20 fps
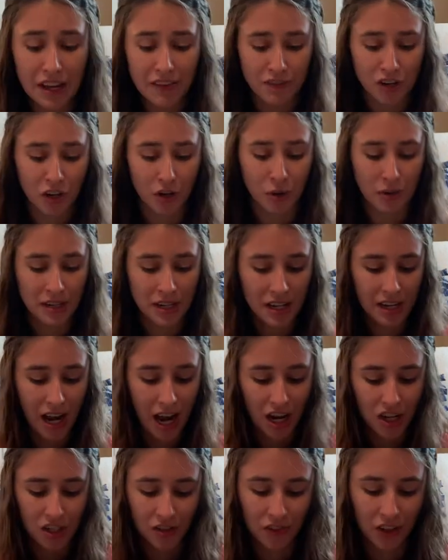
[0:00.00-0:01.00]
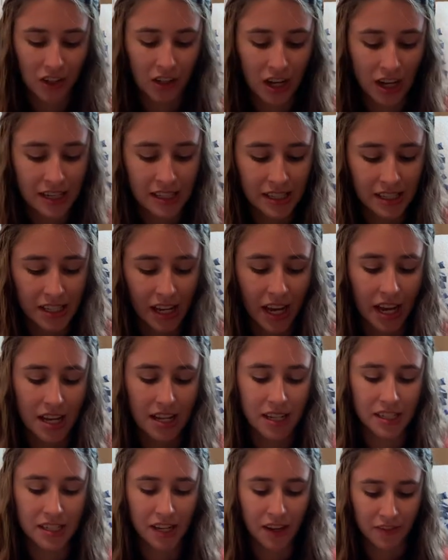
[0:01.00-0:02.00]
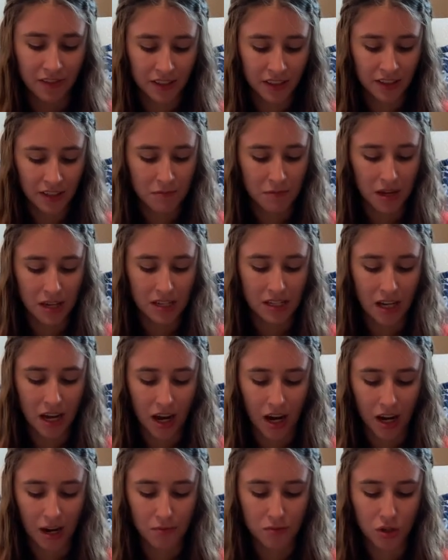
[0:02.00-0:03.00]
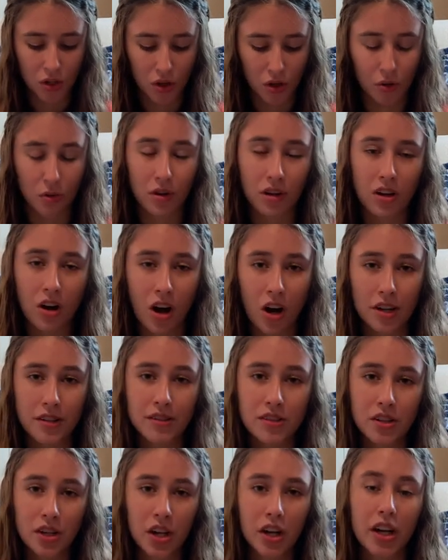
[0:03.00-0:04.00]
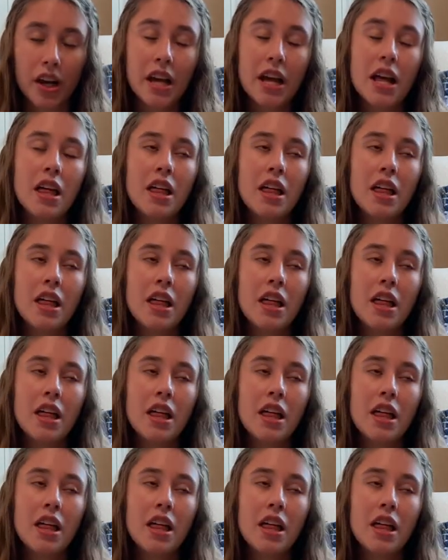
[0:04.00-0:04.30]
if you're going to Nashville I say definitely make time to go to a concert